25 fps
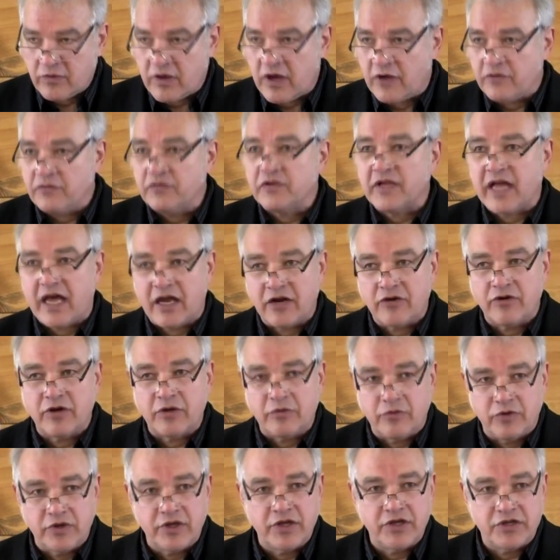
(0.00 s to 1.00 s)
Wow,
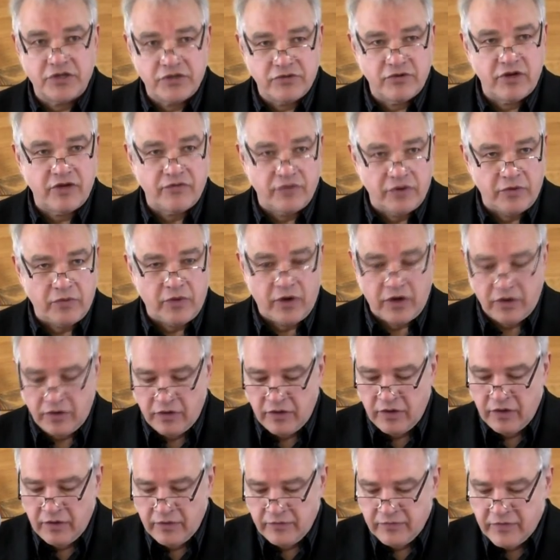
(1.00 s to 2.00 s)
flattery will get you
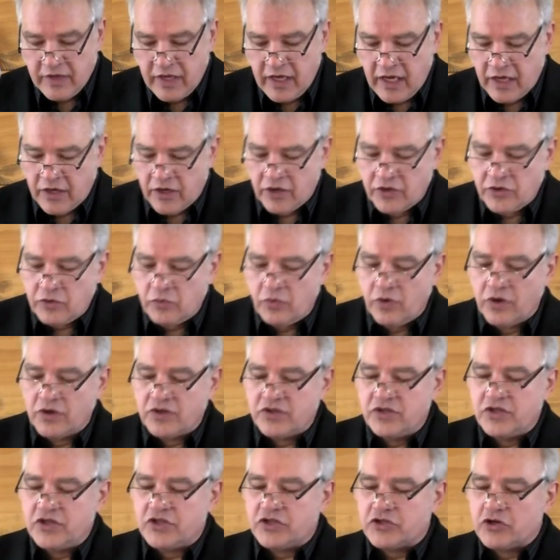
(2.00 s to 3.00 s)
everywhere. In other
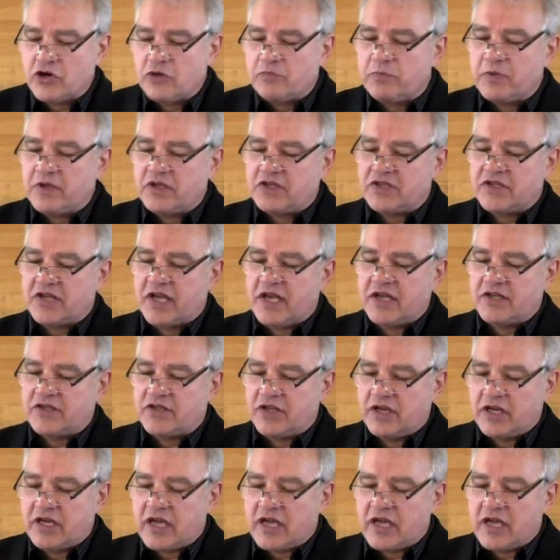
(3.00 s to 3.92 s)
words, the serpent says